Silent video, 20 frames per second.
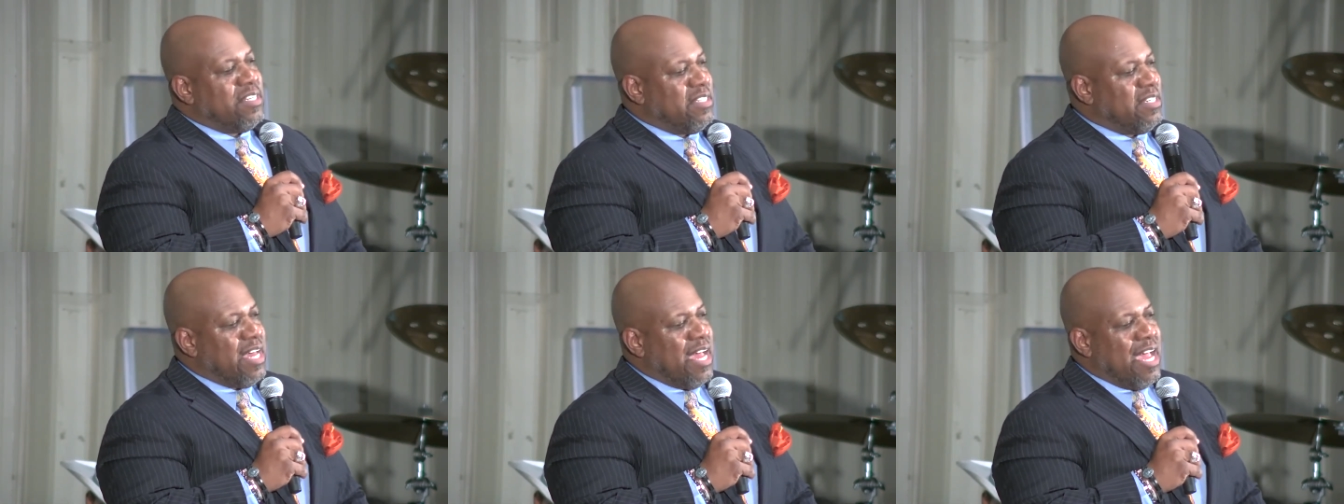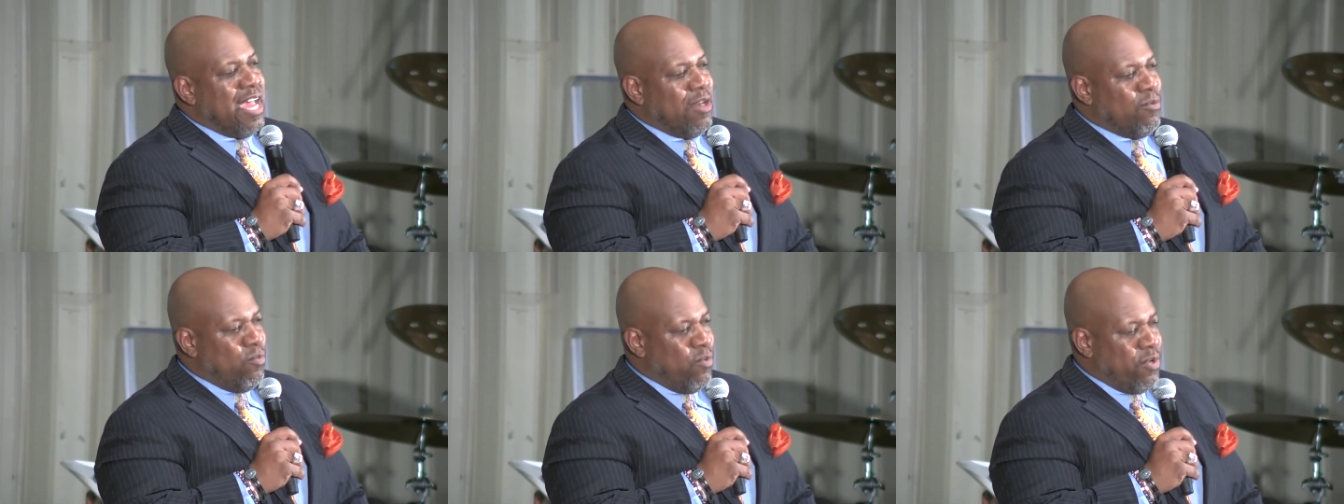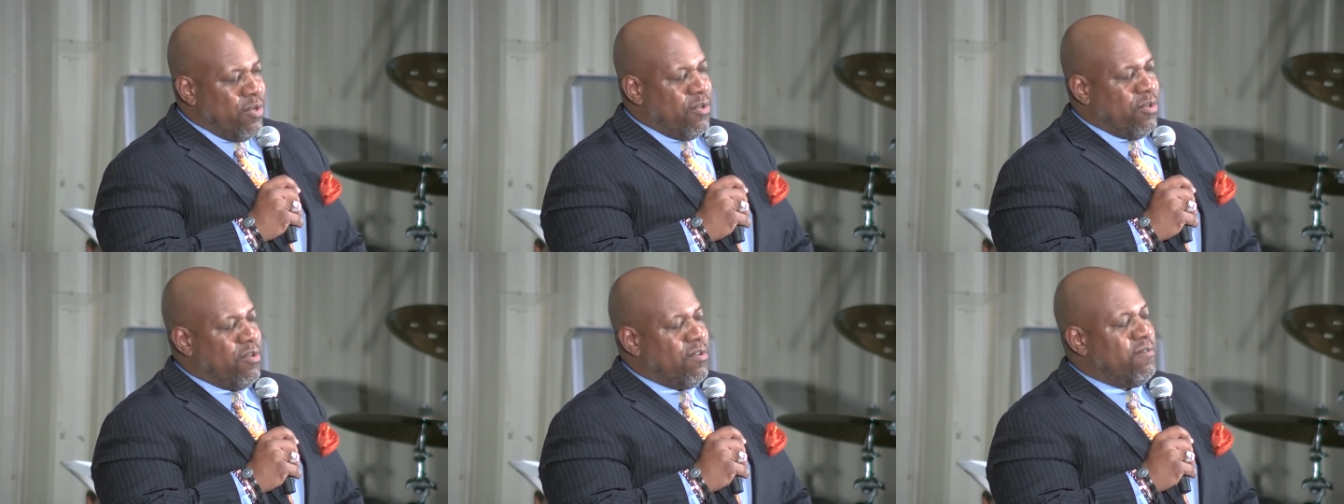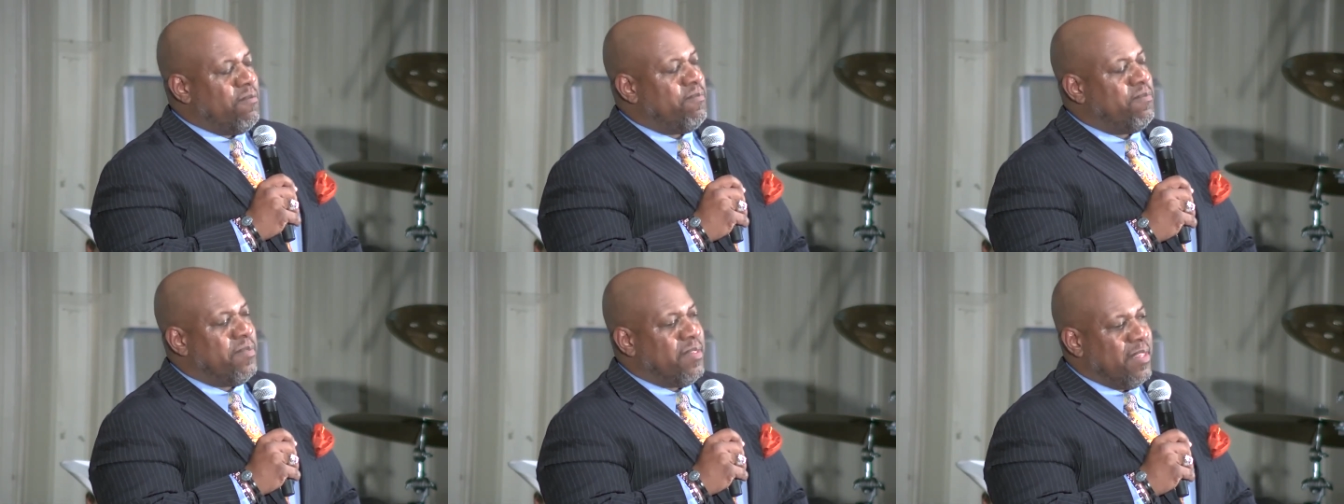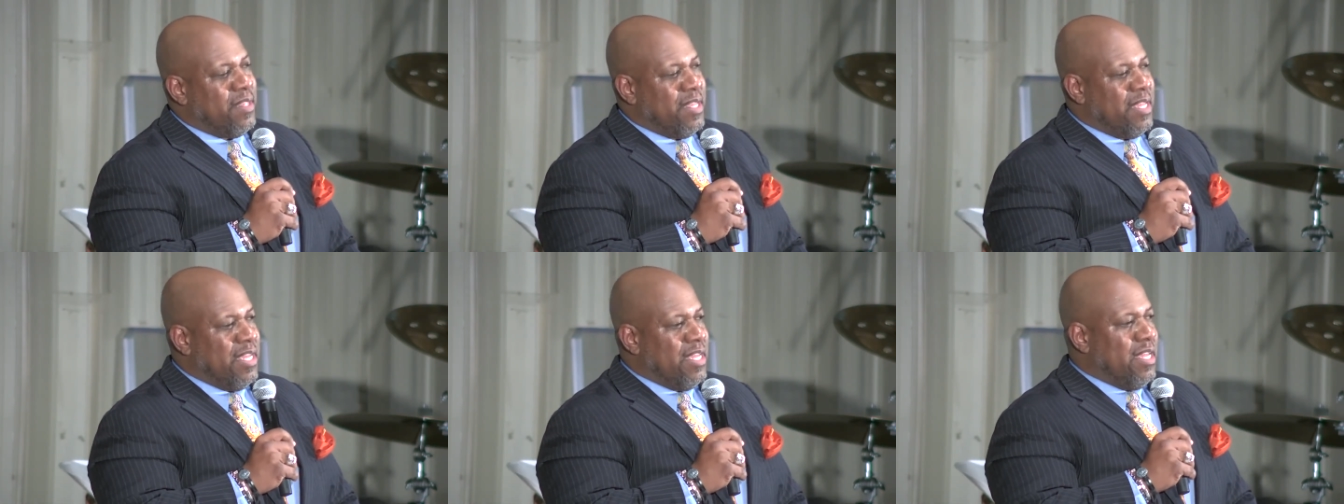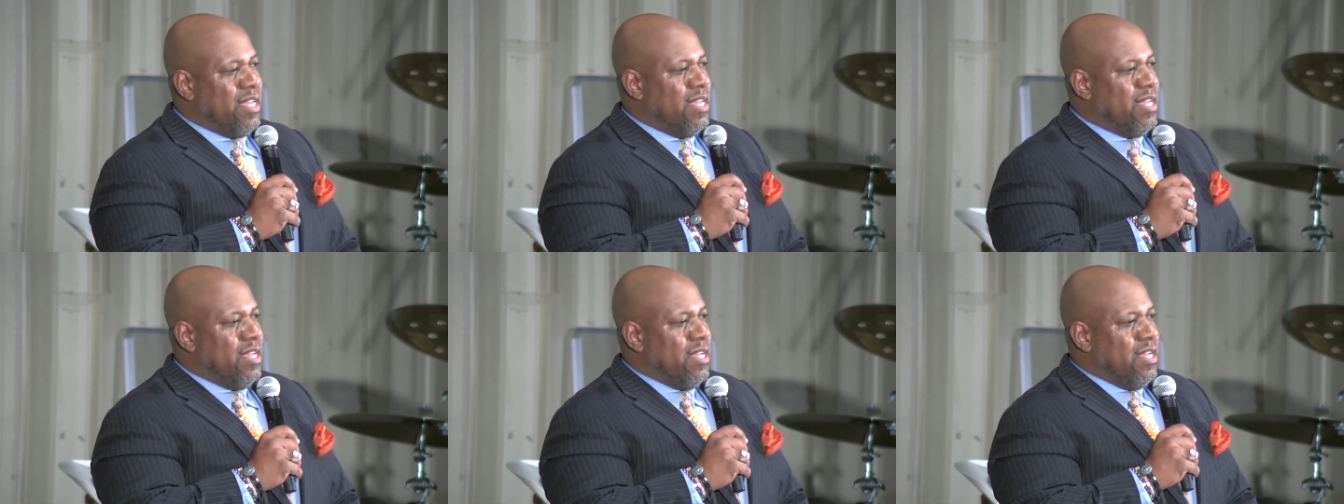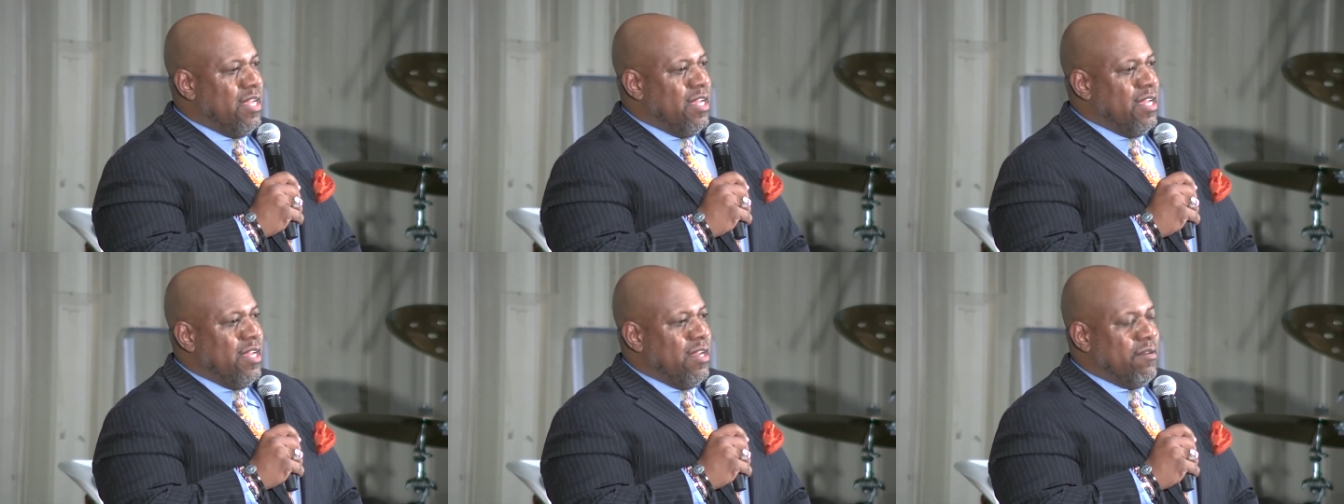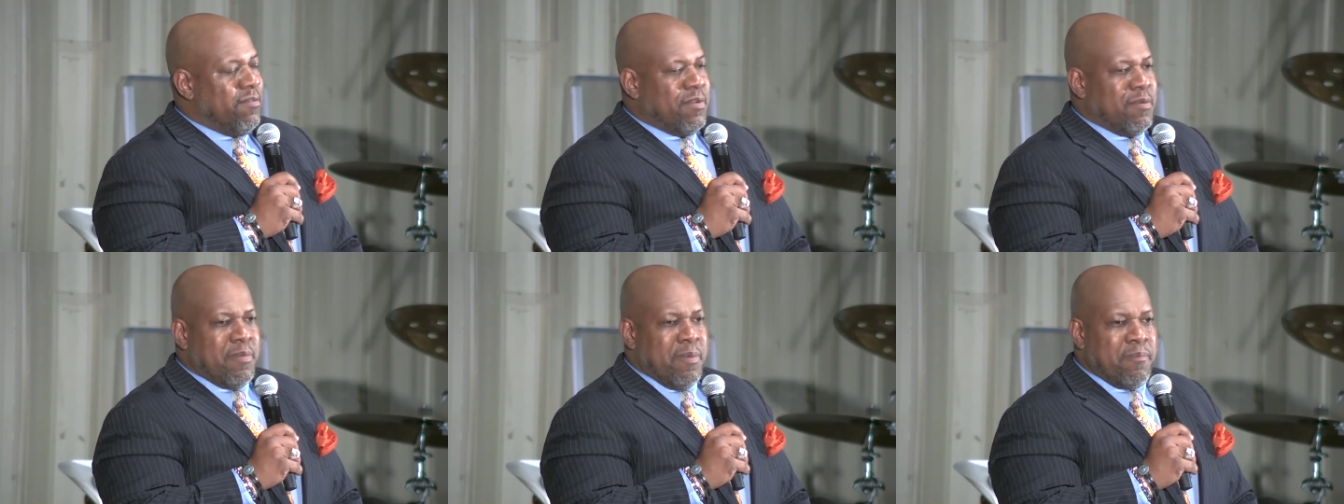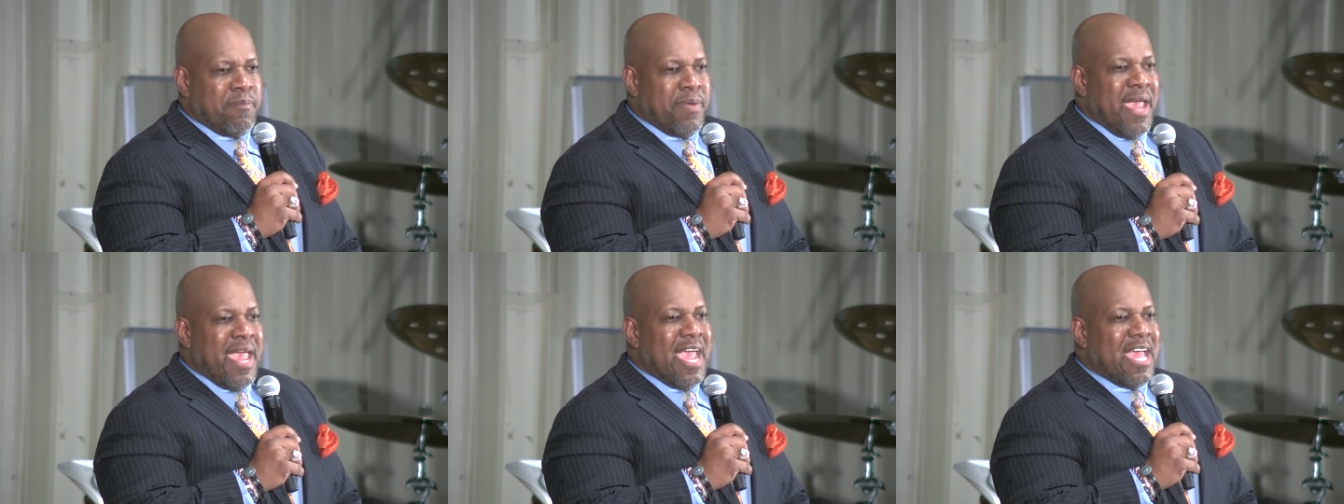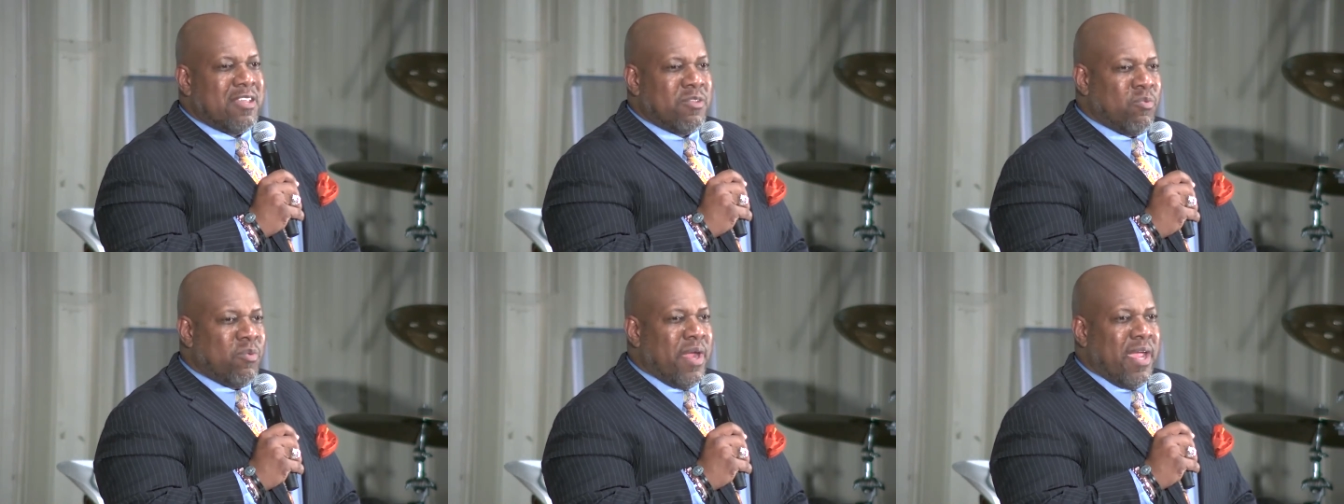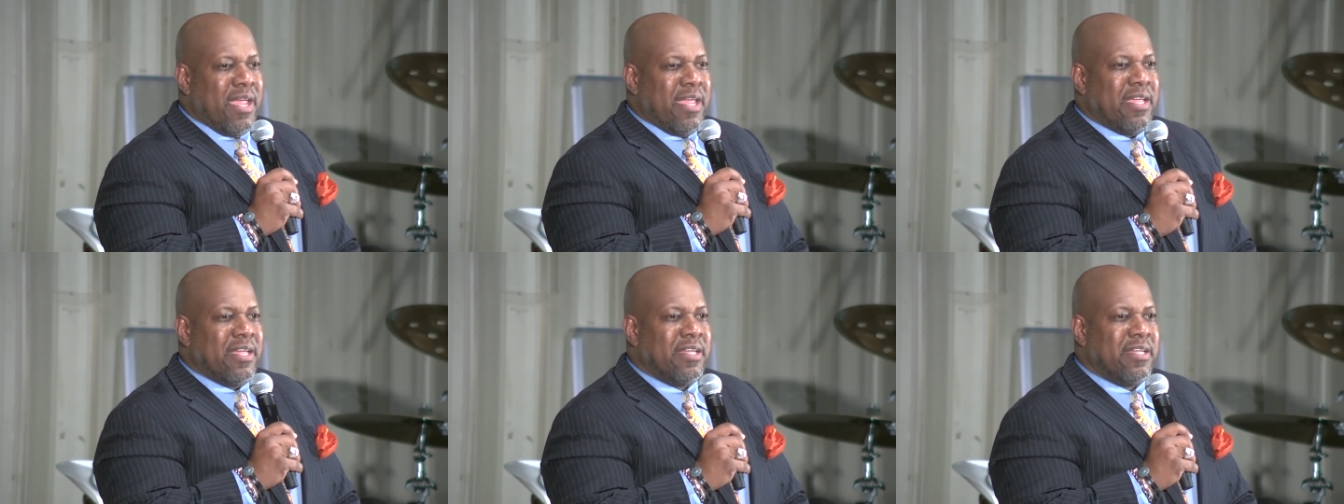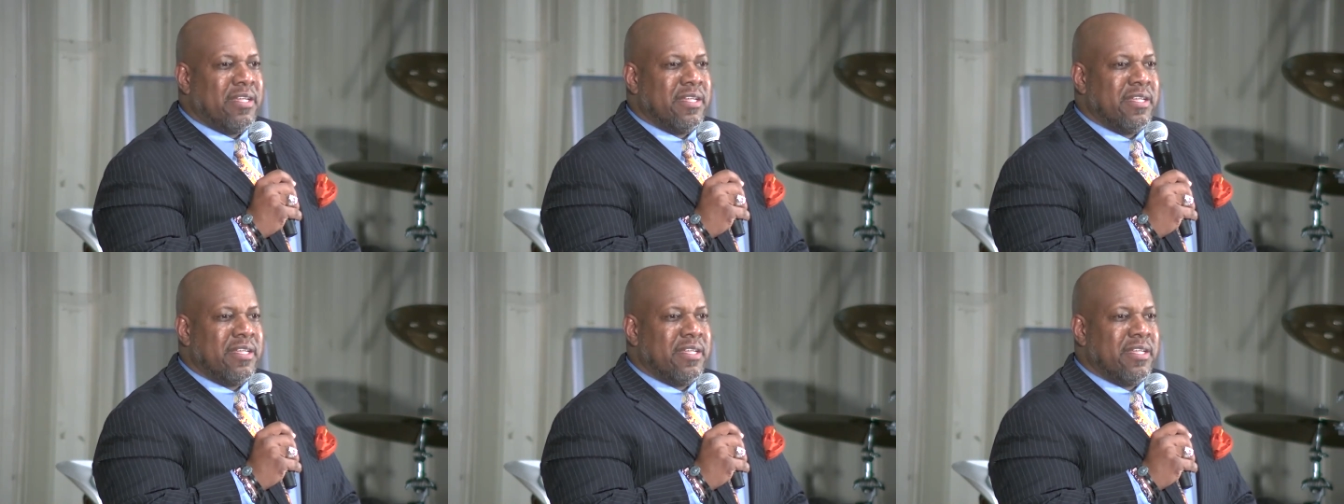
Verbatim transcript: and dying world from a pathway